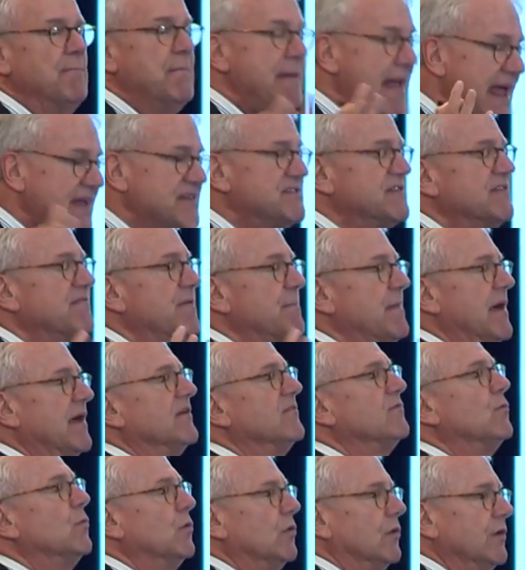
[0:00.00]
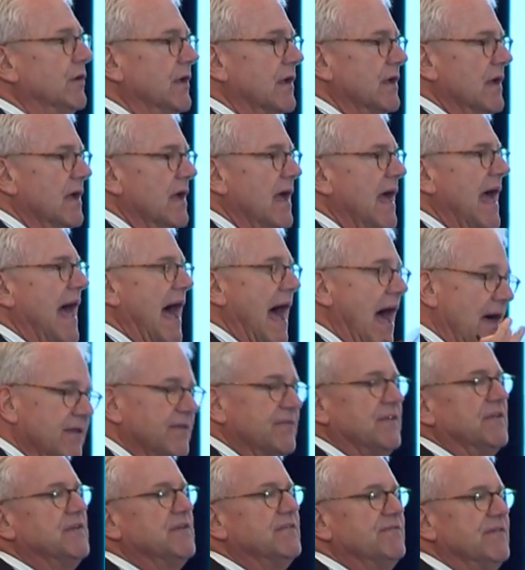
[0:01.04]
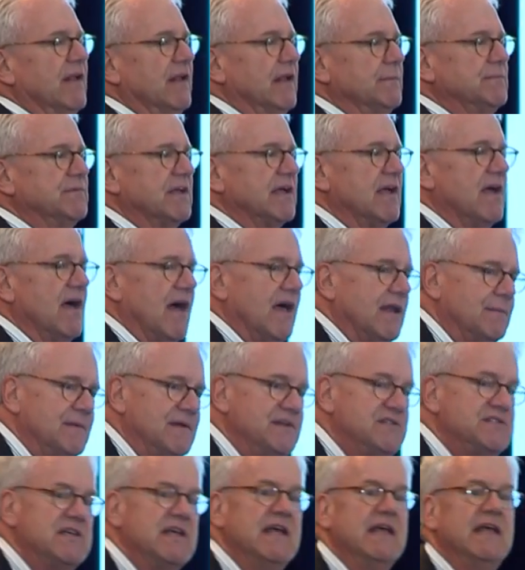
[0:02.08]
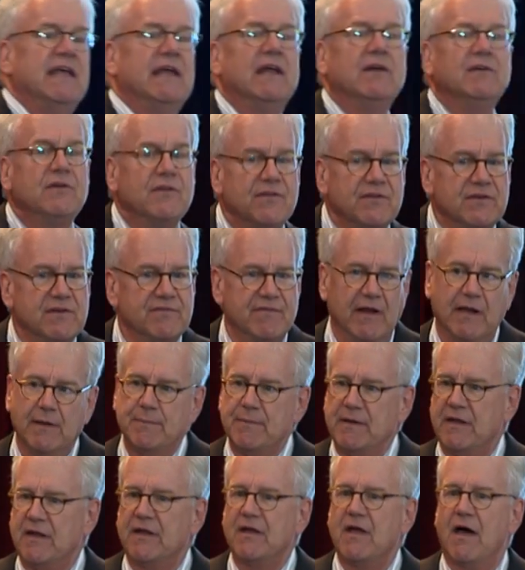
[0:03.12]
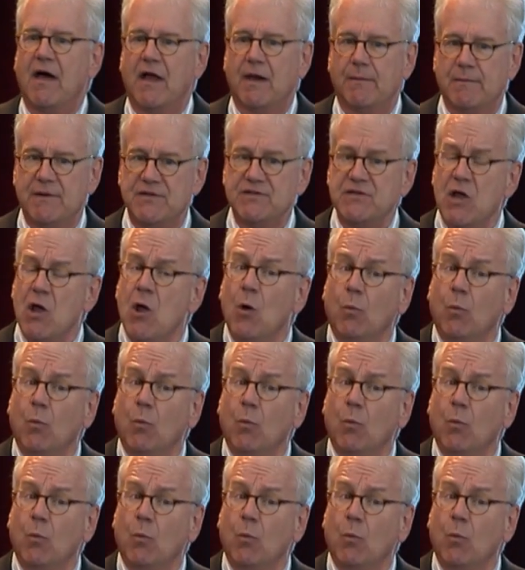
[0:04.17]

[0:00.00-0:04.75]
massive amount of work out of the developed economies into the developing economies.